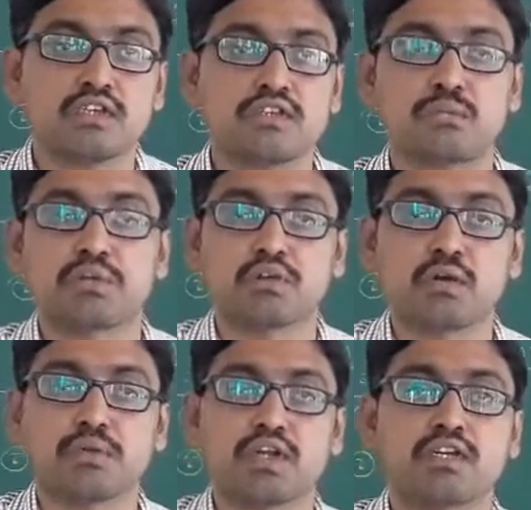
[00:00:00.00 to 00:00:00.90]
C+
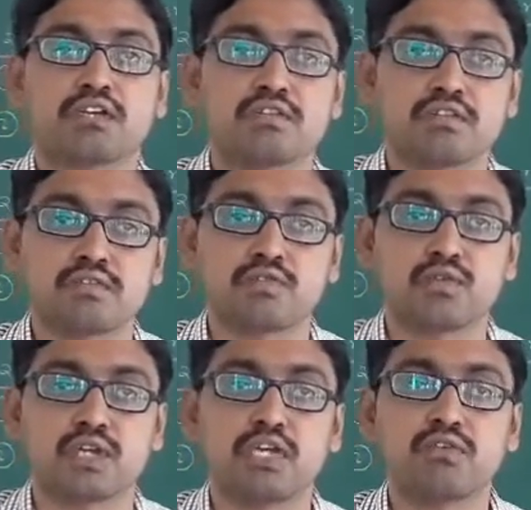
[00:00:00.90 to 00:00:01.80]
operators,
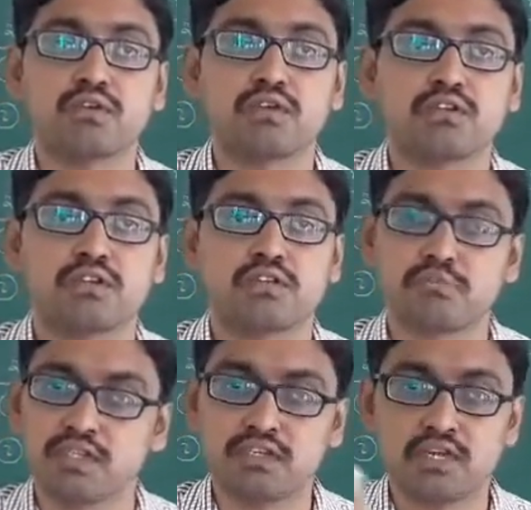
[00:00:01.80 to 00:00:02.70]
keywords,
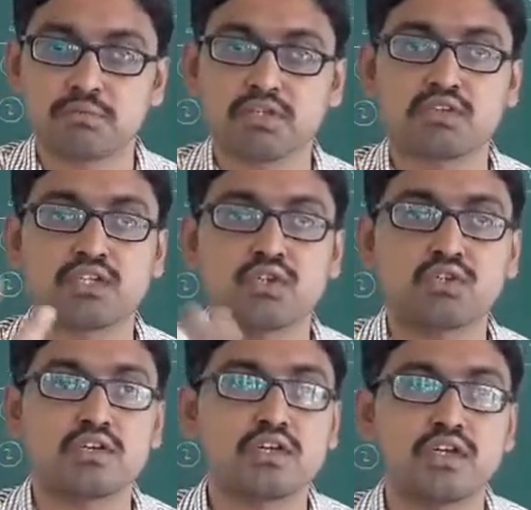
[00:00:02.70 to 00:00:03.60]
these are must and
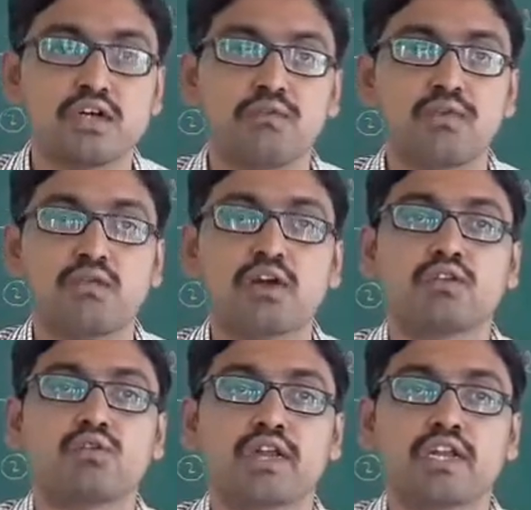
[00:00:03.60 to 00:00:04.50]
should we want
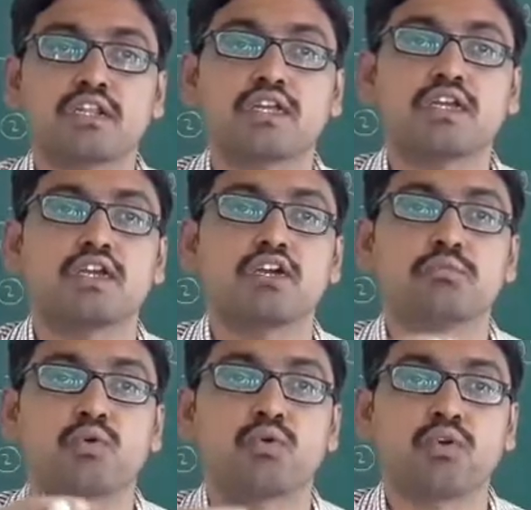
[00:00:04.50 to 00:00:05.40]
to write the
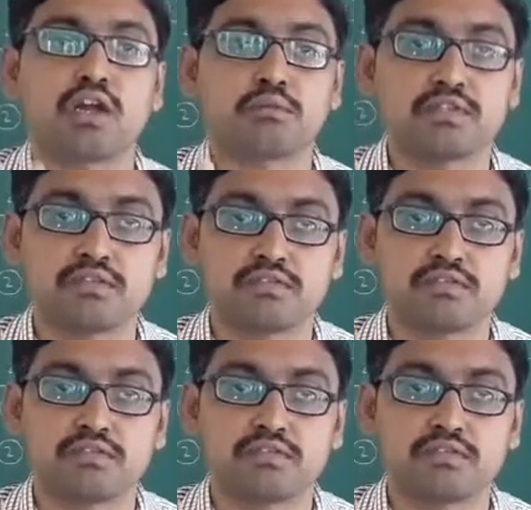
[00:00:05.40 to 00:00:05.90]
programs.